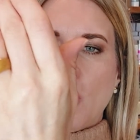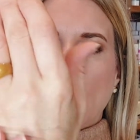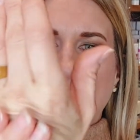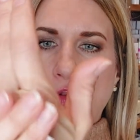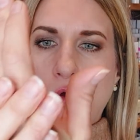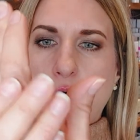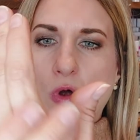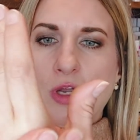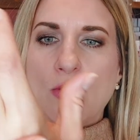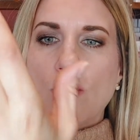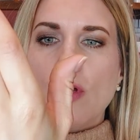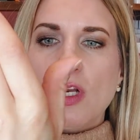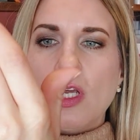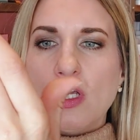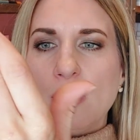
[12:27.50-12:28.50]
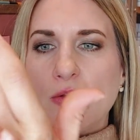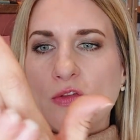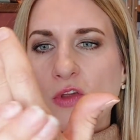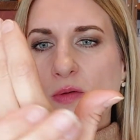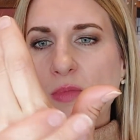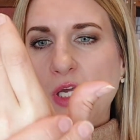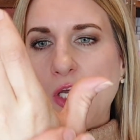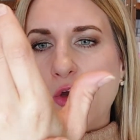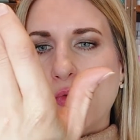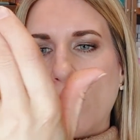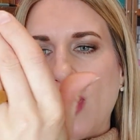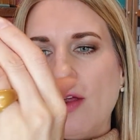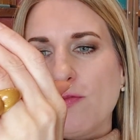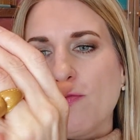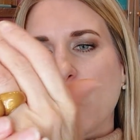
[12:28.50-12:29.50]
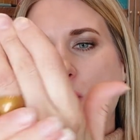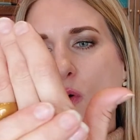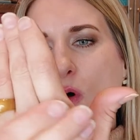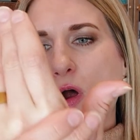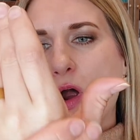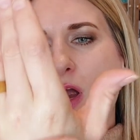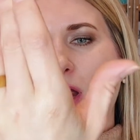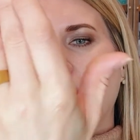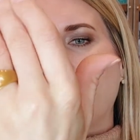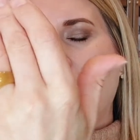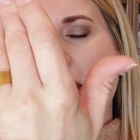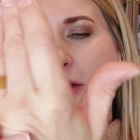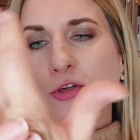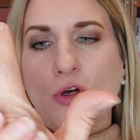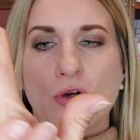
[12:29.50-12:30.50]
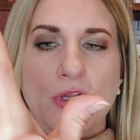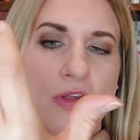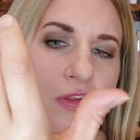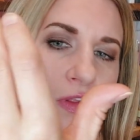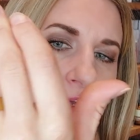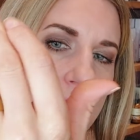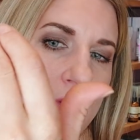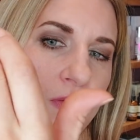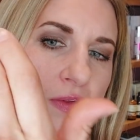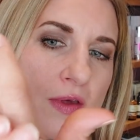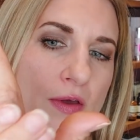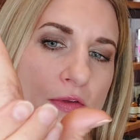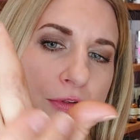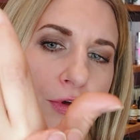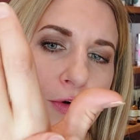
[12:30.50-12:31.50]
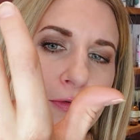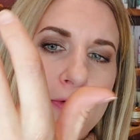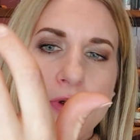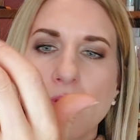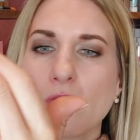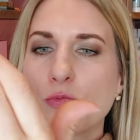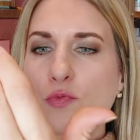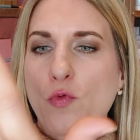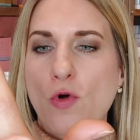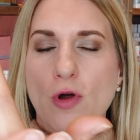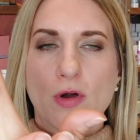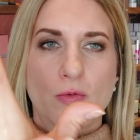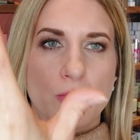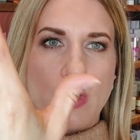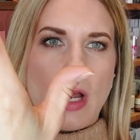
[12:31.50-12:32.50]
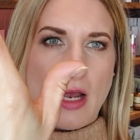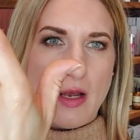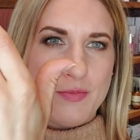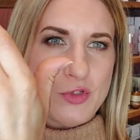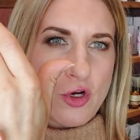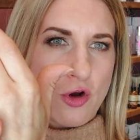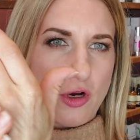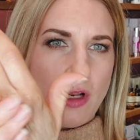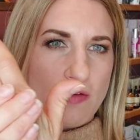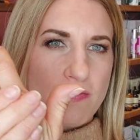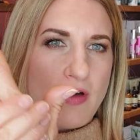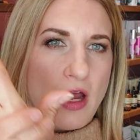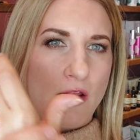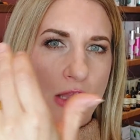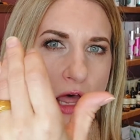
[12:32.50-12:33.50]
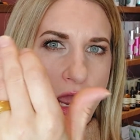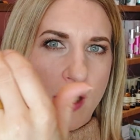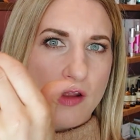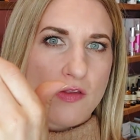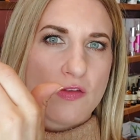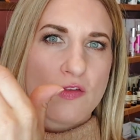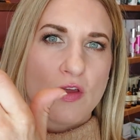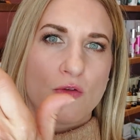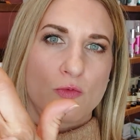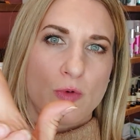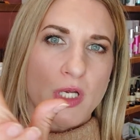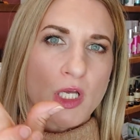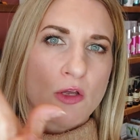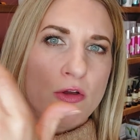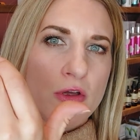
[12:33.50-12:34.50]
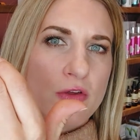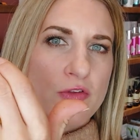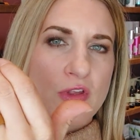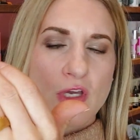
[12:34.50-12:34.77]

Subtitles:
So ingredients can be great for turning skin cells over, for targeting fine lines and wrinkles.